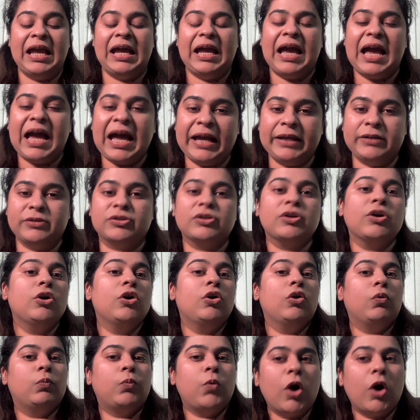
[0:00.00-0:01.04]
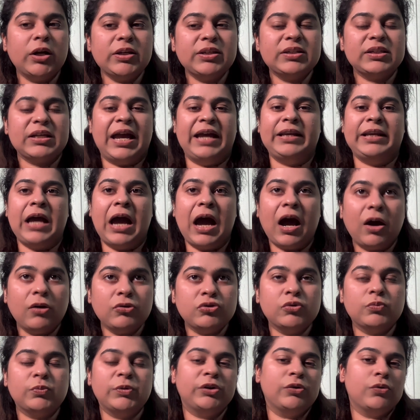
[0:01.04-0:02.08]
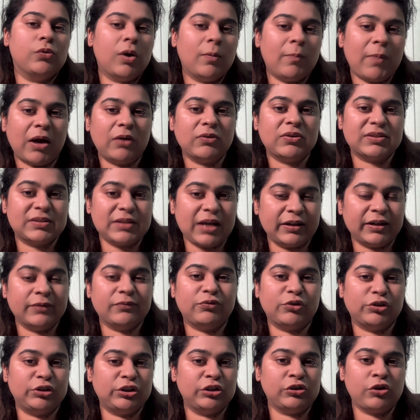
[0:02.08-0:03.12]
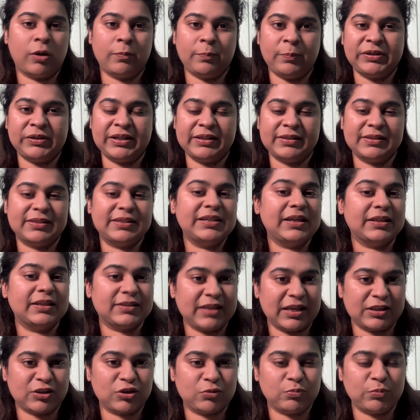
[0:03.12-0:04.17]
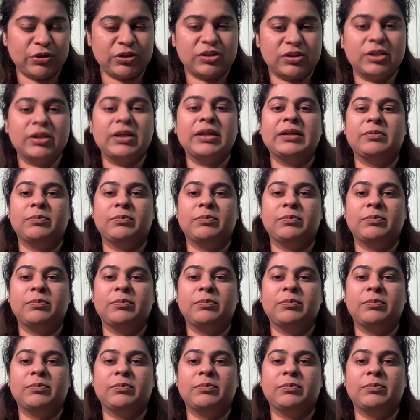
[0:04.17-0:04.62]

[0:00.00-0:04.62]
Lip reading: and what and how do we go about studying for the competency assessment.